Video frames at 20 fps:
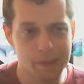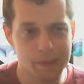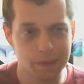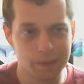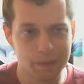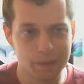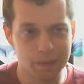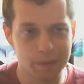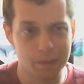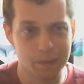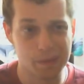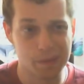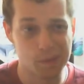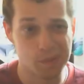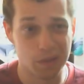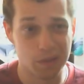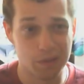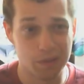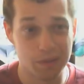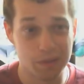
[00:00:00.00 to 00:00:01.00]
Don't know what I'm
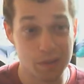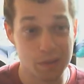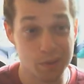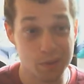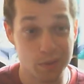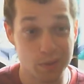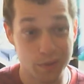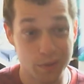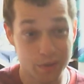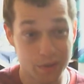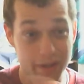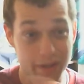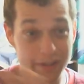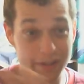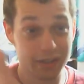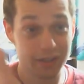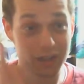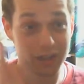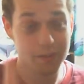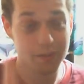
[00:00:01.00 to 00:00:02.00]
going to discuss next
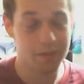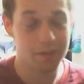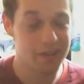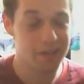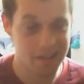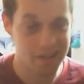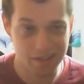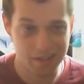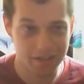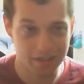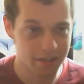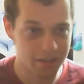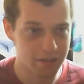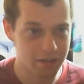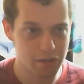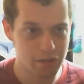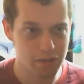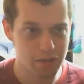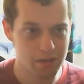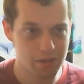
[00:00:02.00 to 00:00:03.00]
time. This is
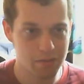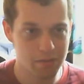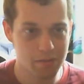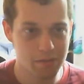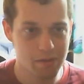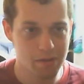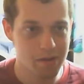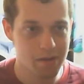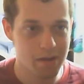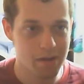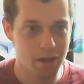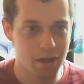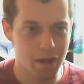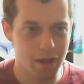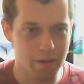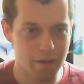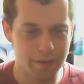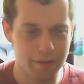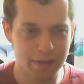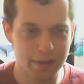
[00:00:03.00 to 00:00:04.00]
just
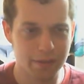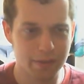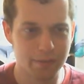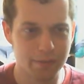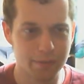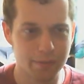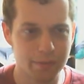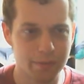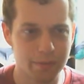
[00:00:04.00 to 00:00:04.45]
a video